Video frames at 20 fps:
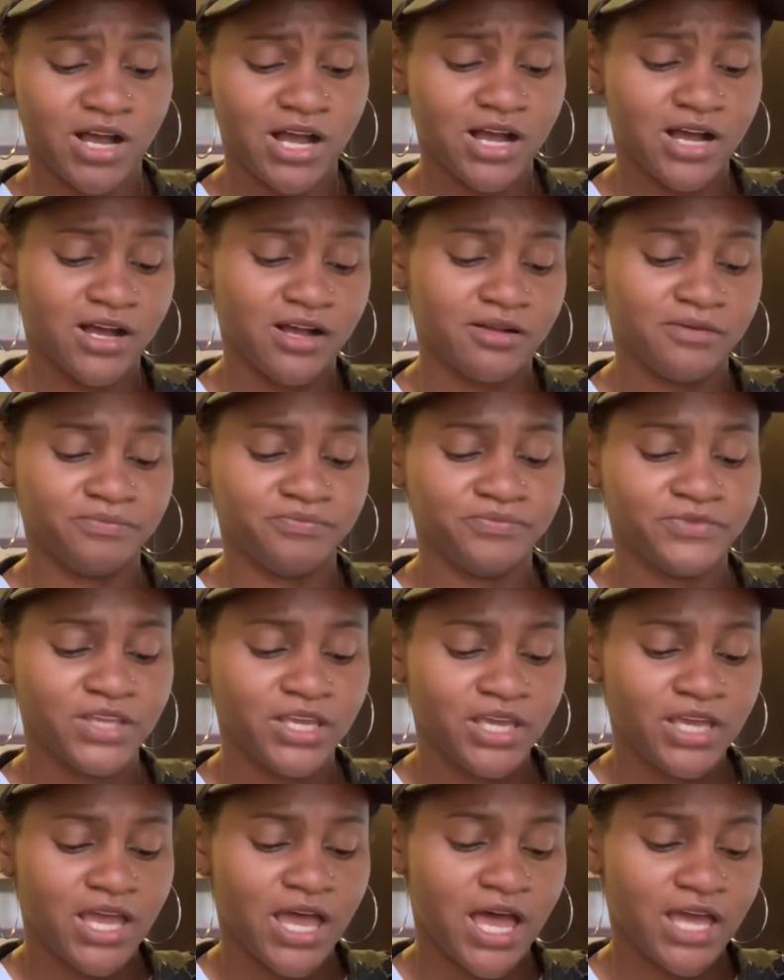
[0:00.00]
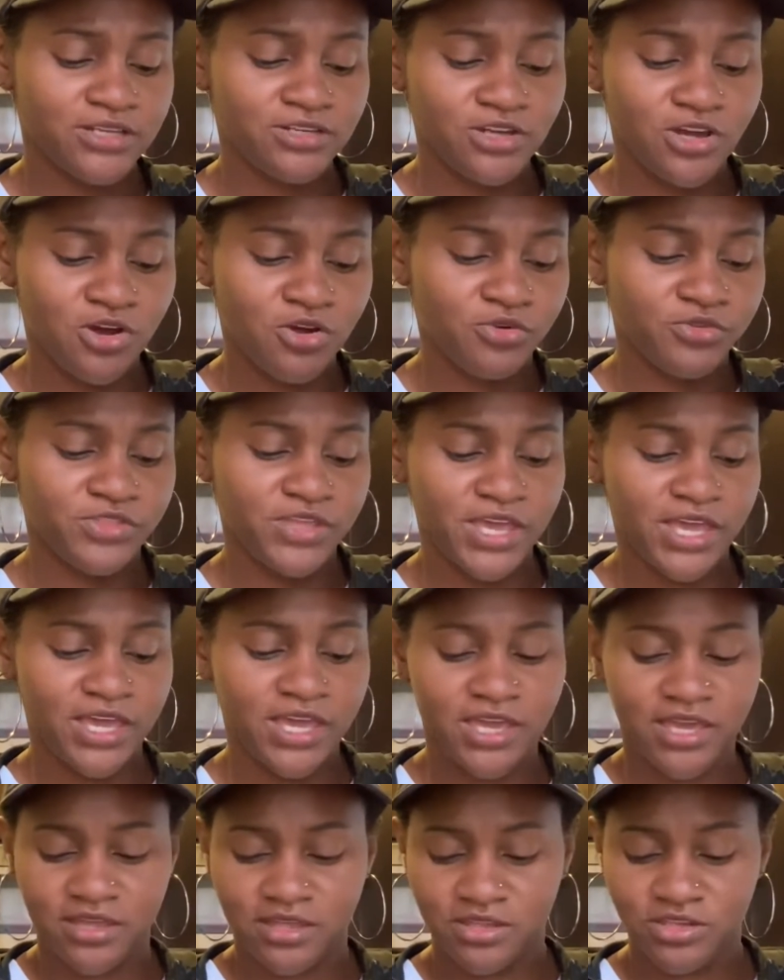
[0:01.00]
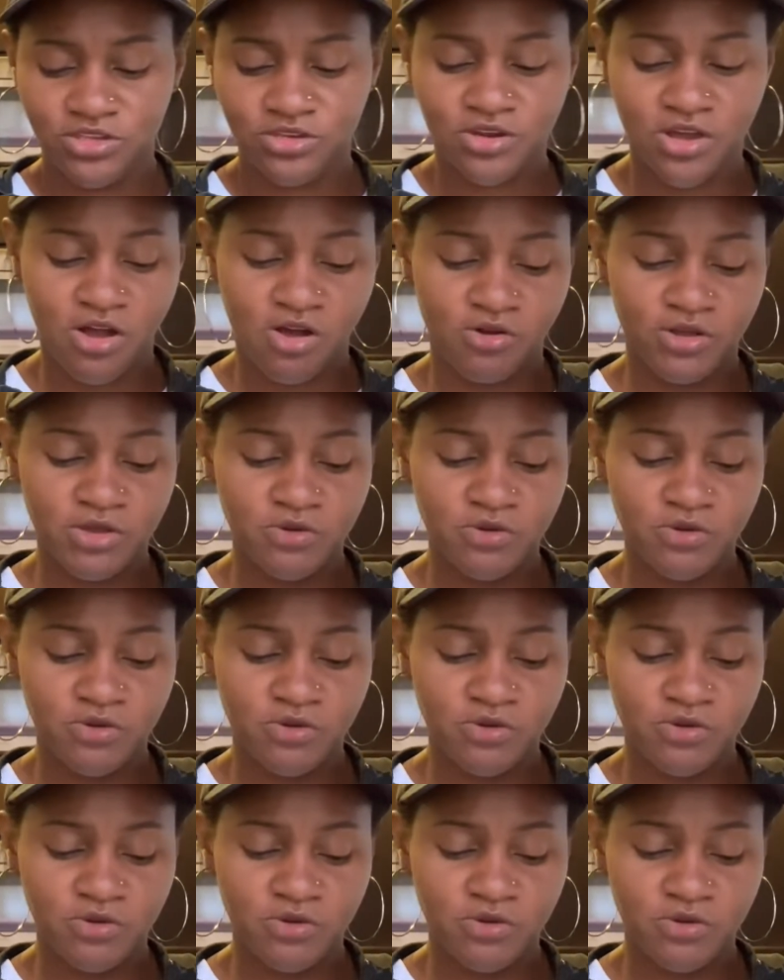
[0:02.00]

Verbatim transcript: Um, I know that, you know,